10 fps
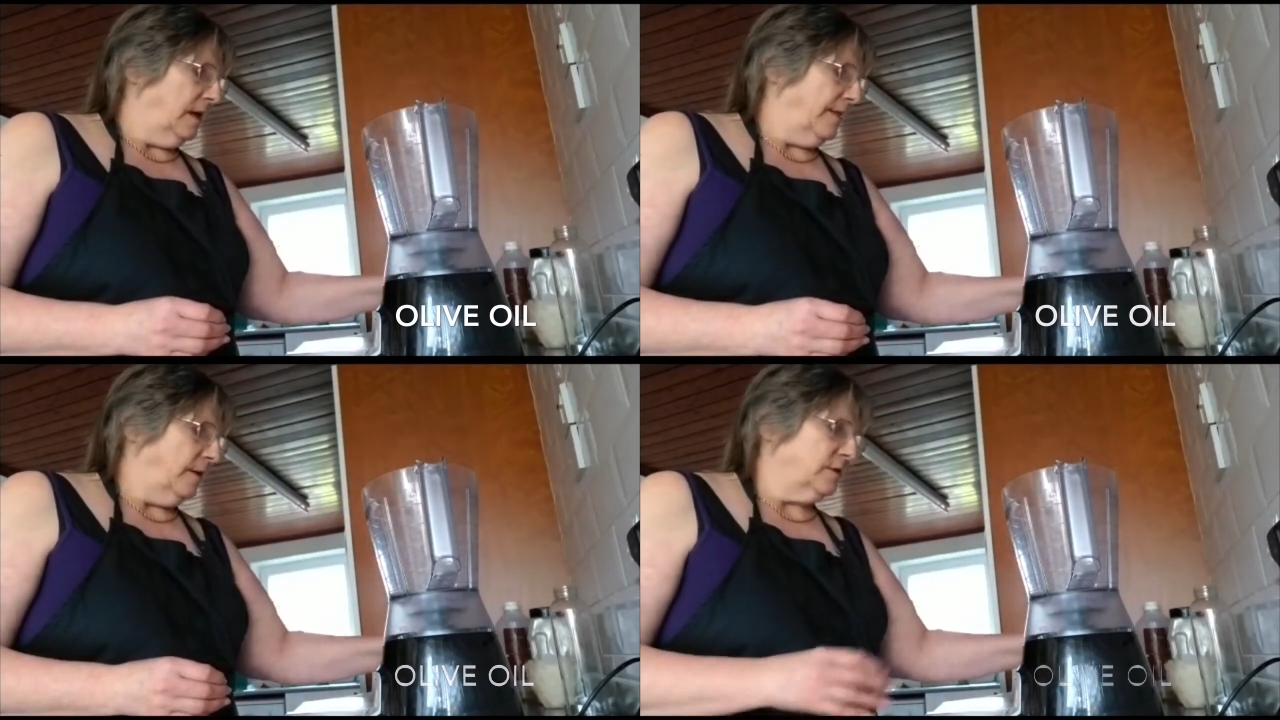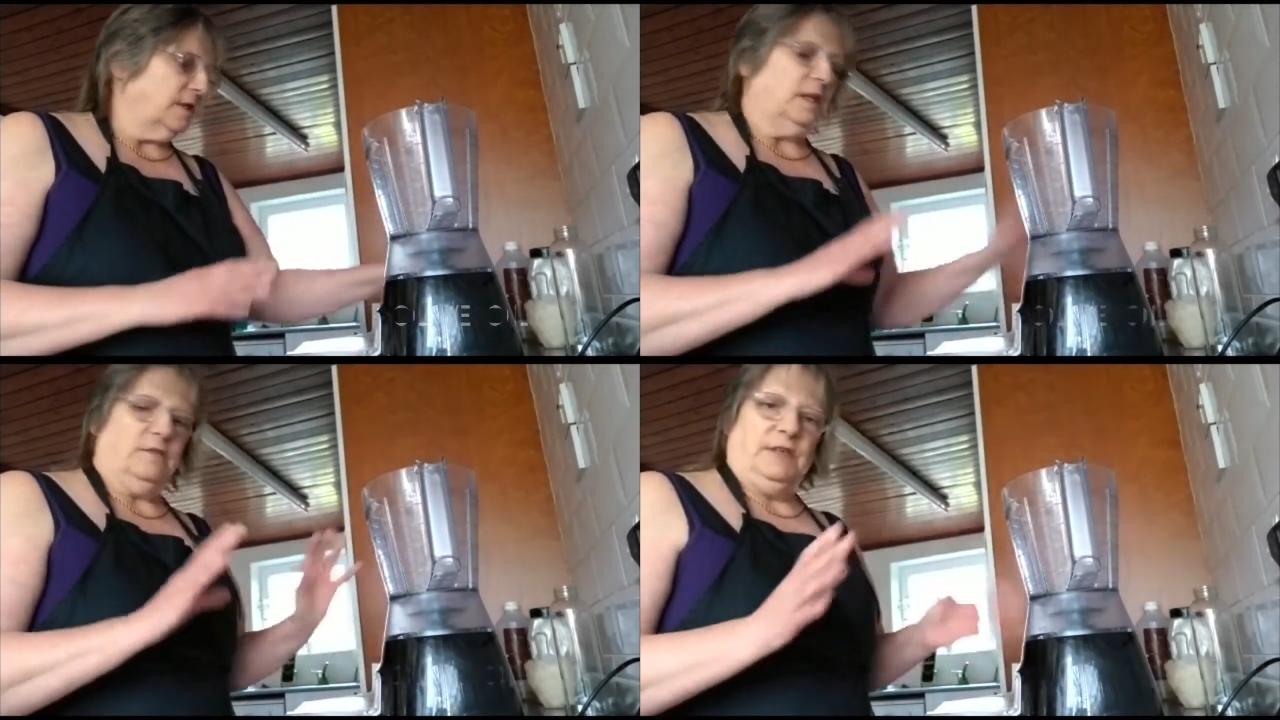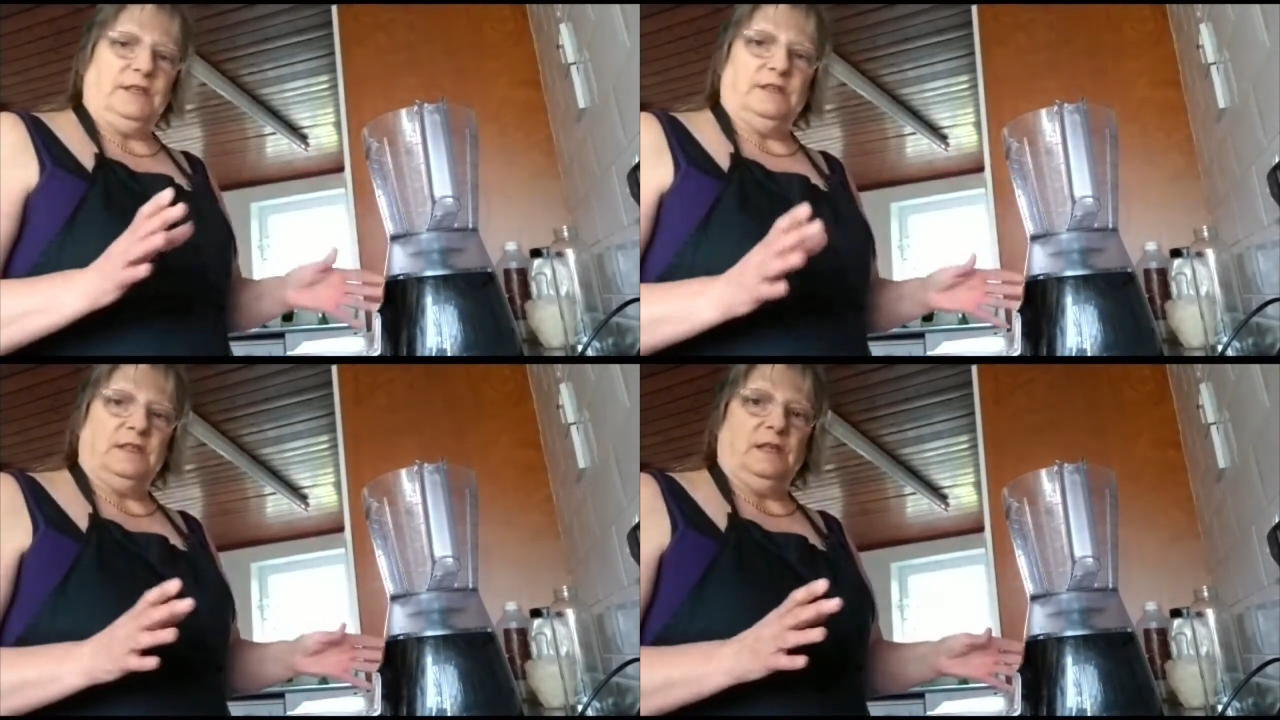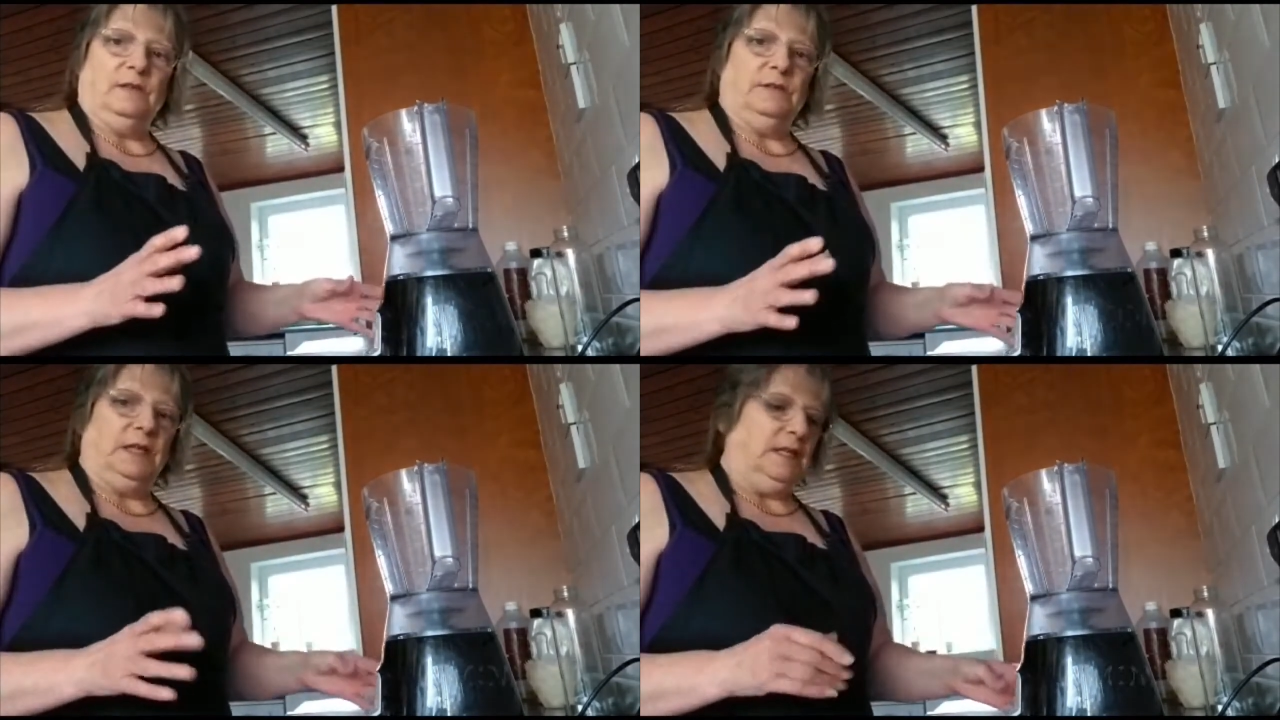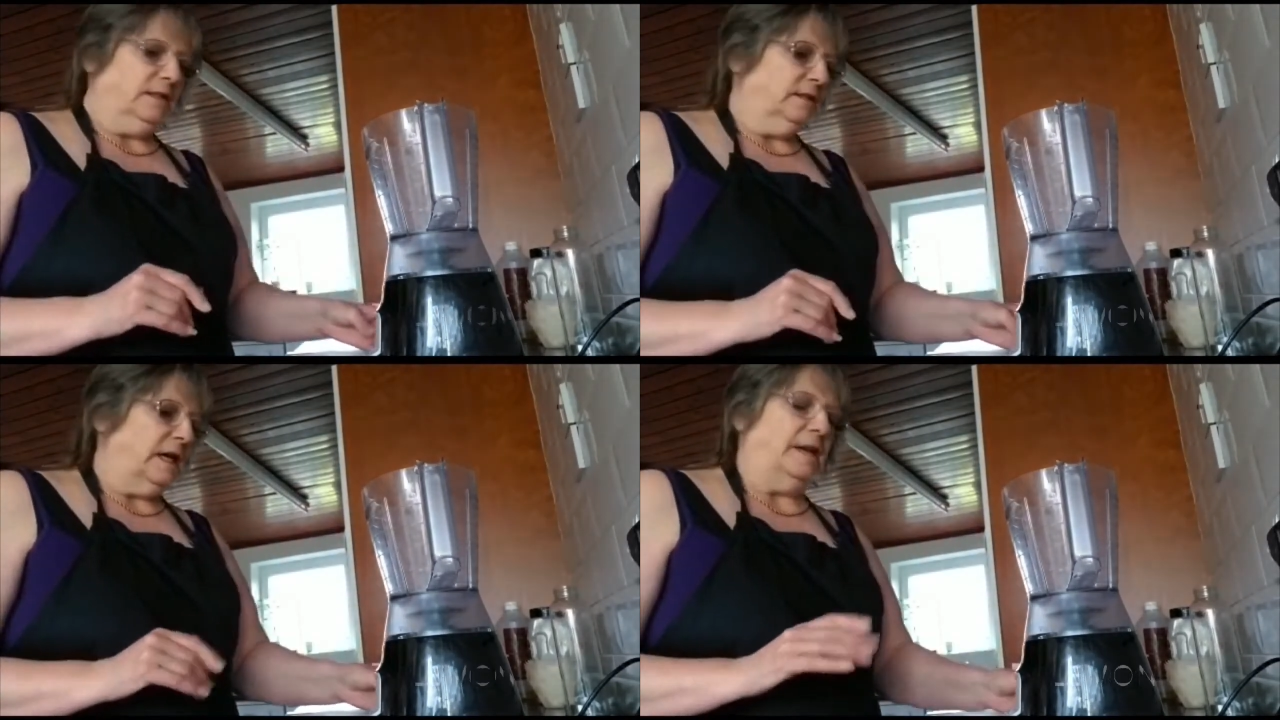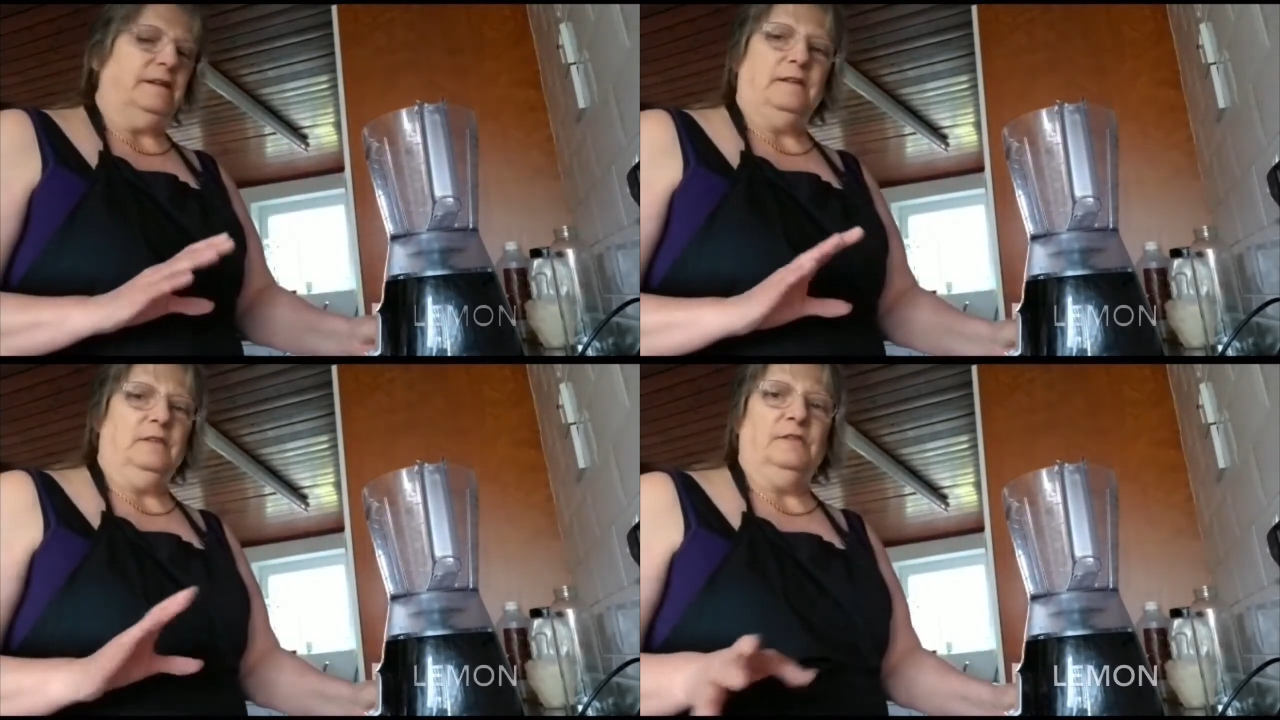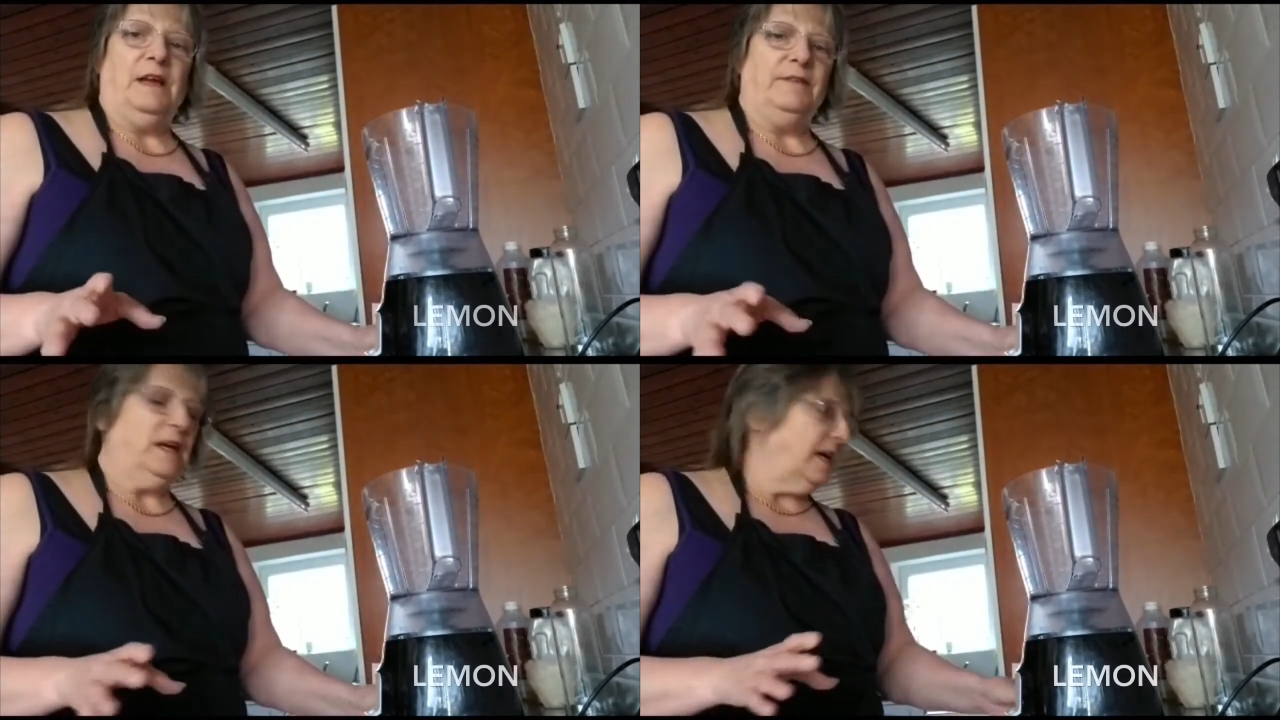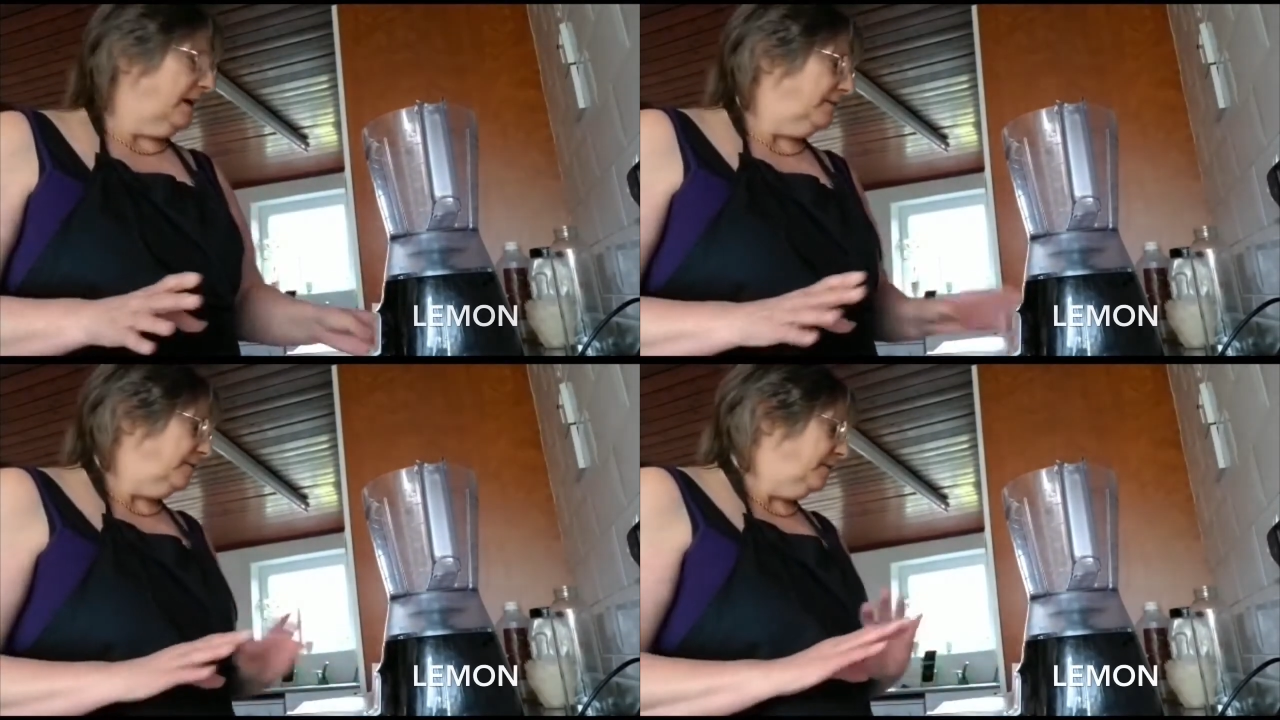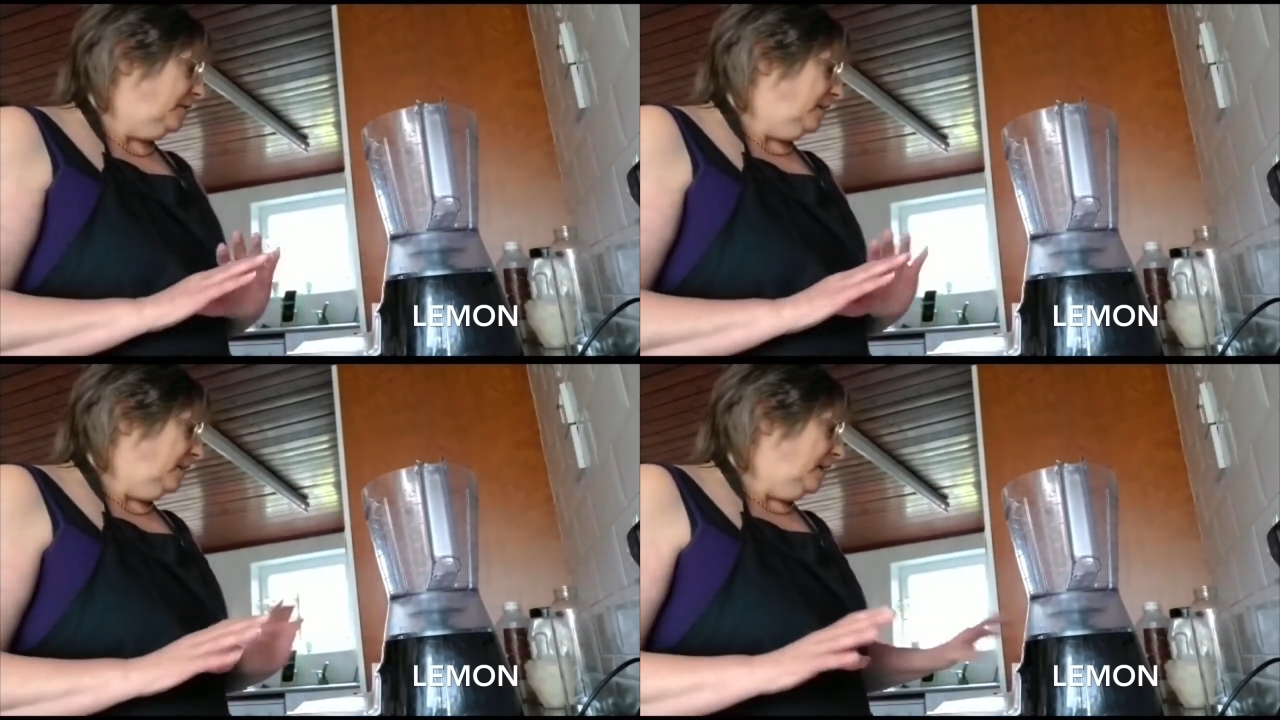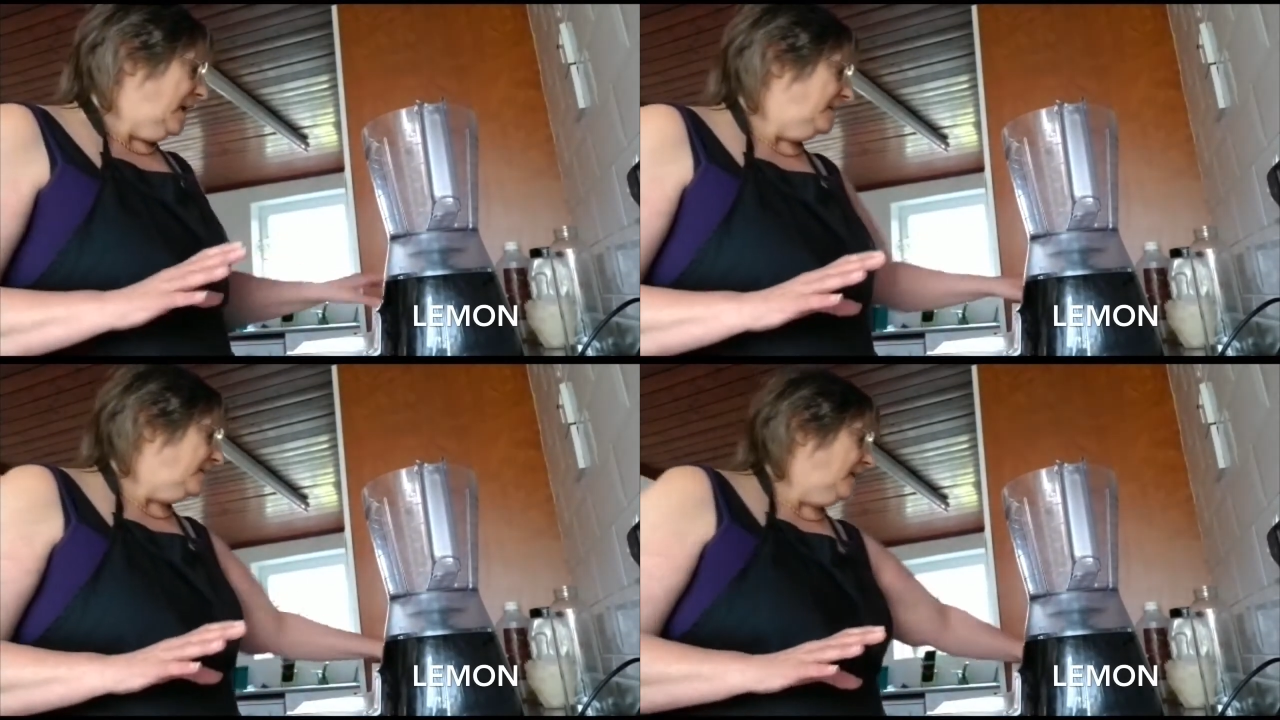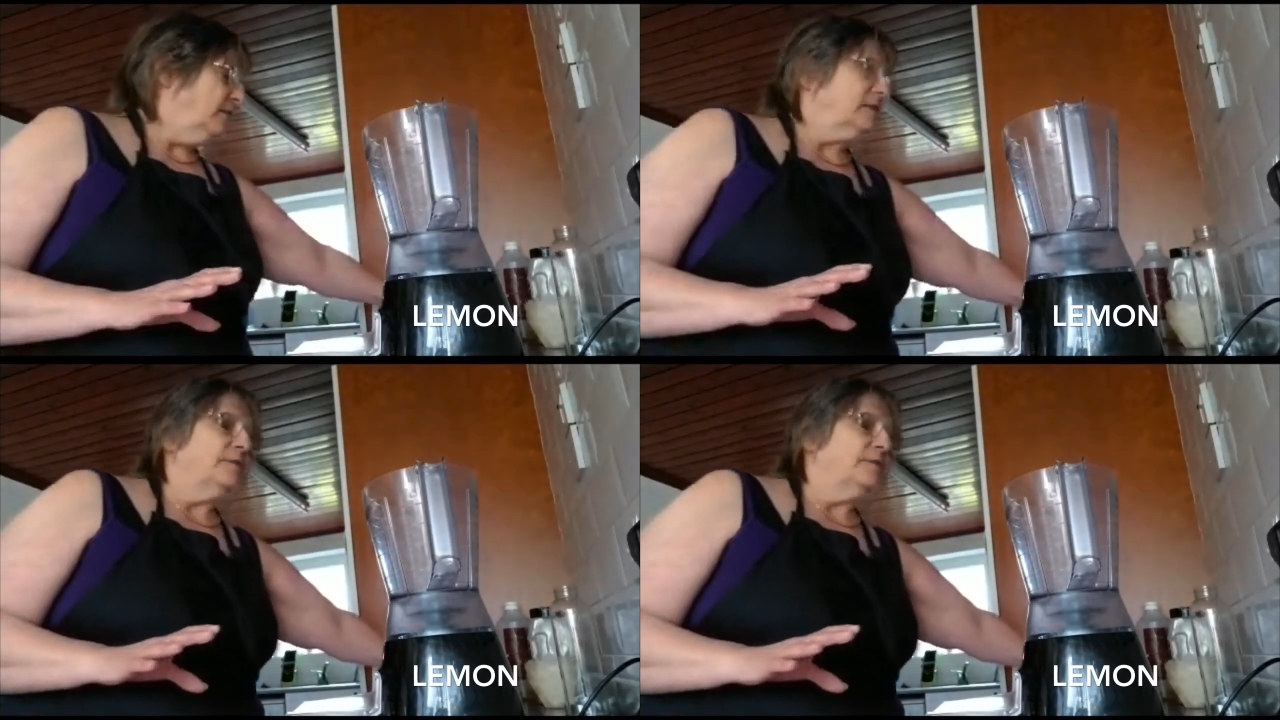Those are the ingredients that you'll need, and you'll never have anything else.